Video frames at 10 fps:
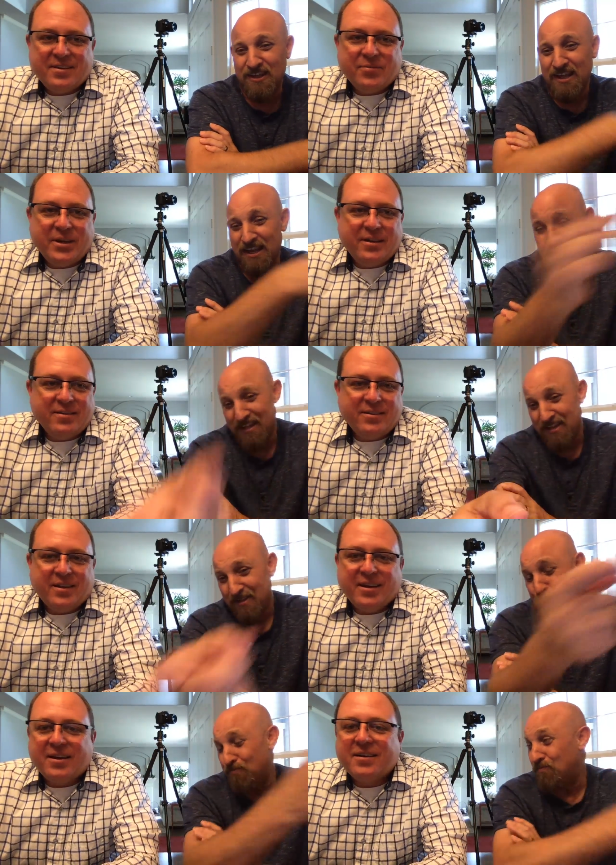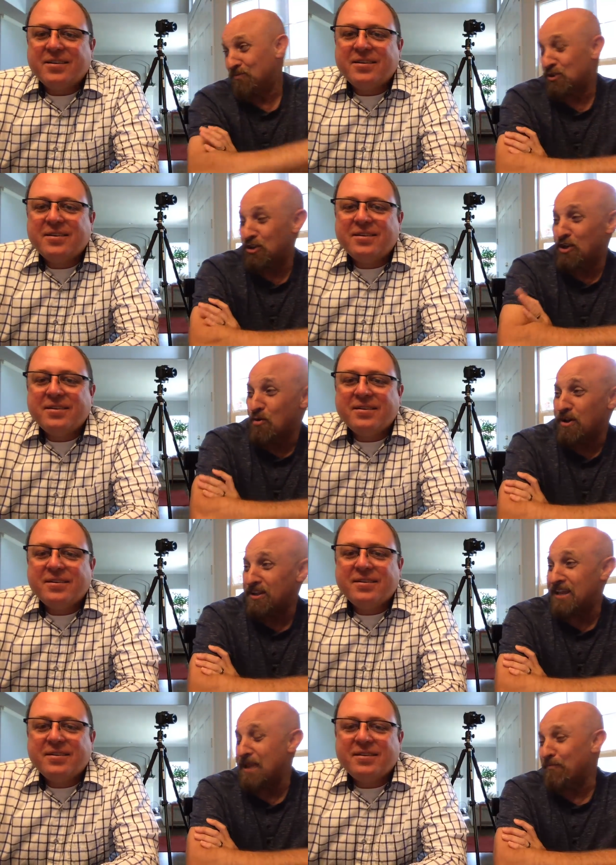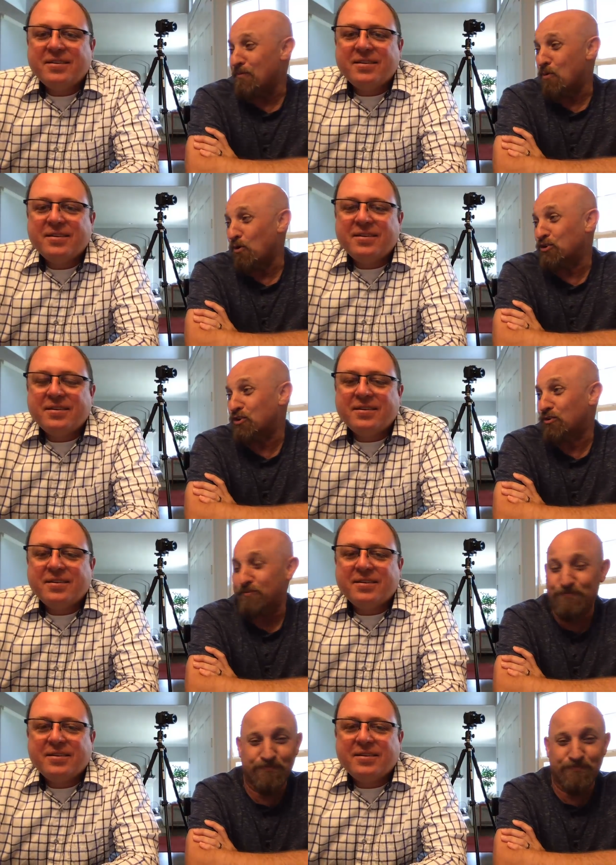Speaker 1: We yeah. So you know what came from Portugal?